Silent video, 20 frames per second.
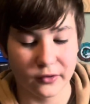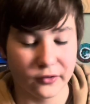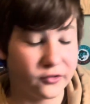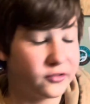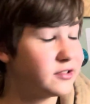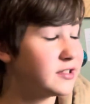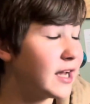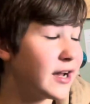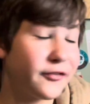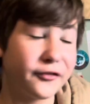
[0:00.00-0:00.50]

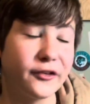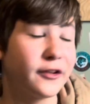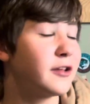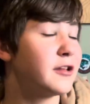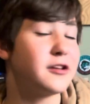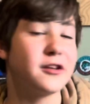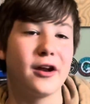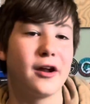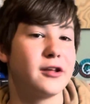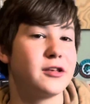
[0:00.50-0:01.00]
Definitely do
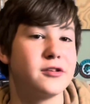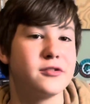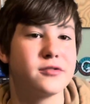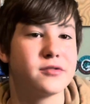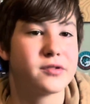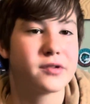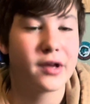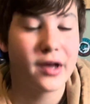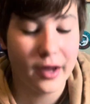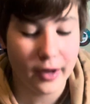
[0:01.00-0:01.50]
not use
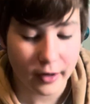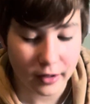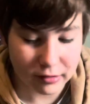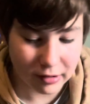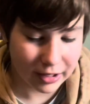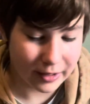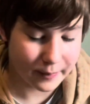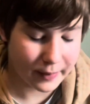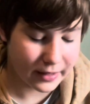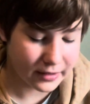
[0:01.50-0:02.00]

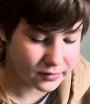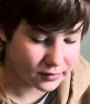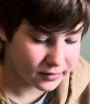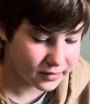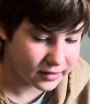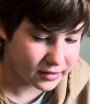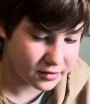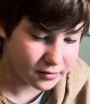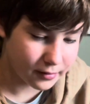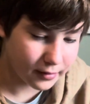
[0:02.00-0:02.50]
crankbaits with
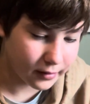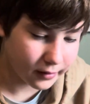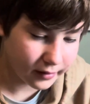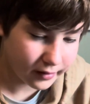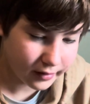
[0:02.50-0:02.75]
this reel.